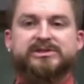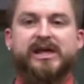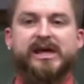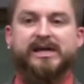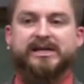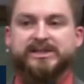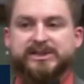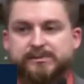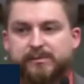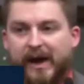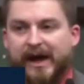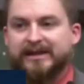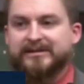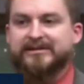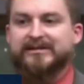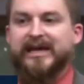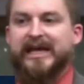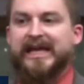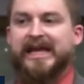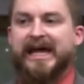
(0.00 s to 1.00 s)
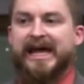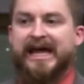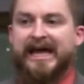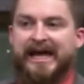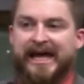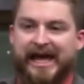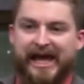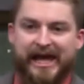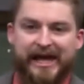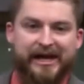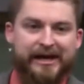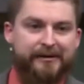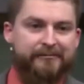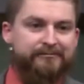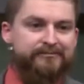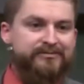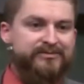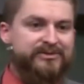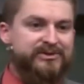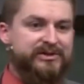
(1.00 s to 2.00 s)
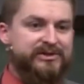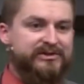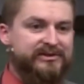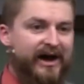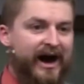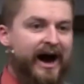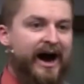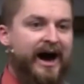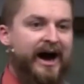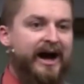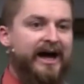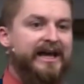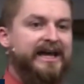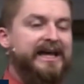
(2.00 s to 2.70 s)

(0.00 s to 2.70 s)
They expected him to die.